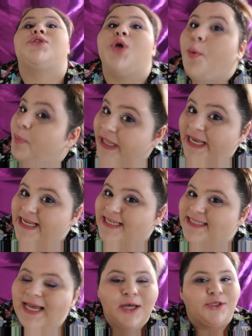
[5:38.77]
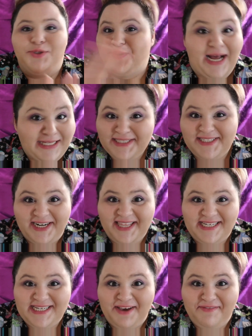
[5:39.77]
So please do not study
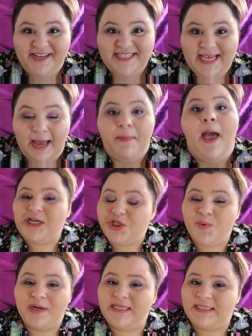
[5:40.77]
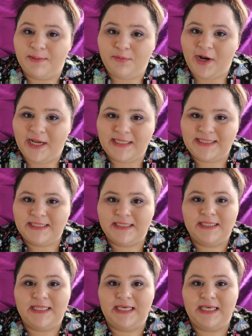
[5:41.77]
the day of the exam. I just want to summarize
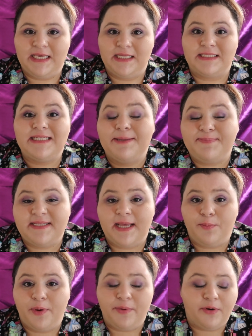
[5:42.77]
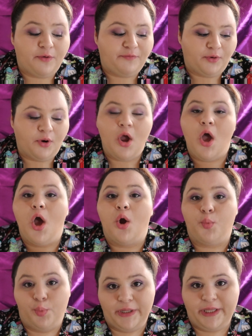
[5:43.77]
the tips that we went over
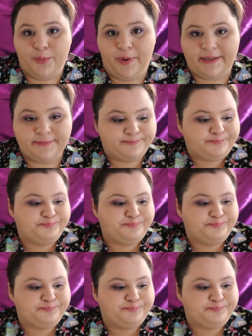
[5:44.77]
really quick.